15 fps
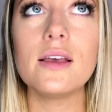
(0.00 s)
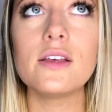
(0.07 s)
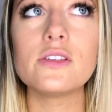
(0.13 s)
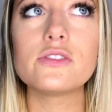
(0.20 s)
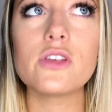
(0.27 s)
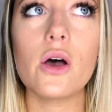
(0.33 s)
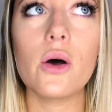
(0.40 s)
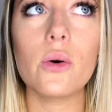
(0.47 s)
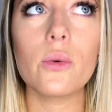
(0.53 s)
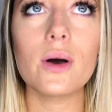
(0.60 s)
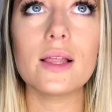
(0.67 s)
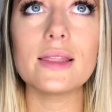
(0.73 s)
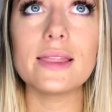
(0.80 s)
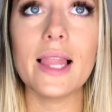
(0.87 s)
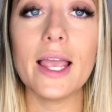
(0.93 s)
So
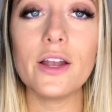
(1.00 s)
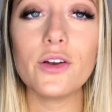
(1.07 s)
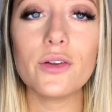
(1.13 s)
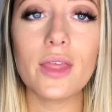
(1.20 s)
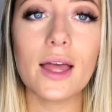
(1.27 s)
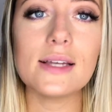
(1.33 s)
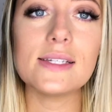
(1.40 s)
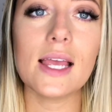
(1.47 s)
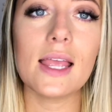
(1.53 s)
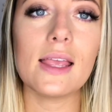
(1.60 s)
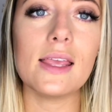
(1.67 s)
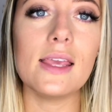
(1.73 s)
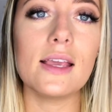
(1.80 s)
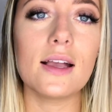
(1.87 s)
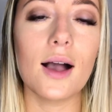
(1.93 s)
later that day,
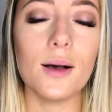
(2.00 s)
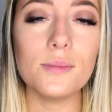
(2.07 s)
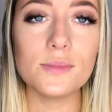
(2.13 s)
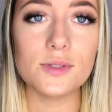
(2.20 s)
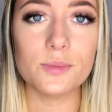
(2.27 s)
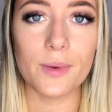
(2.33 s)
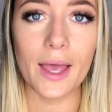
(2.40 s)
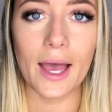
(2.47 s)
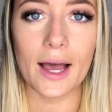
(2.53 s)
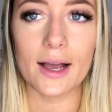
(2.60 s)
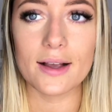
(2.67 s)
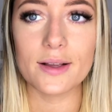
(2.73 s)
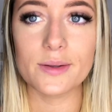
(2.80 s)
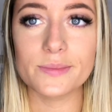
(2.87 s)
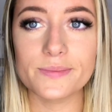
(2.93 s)
he comes
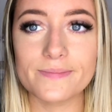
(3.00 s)
back.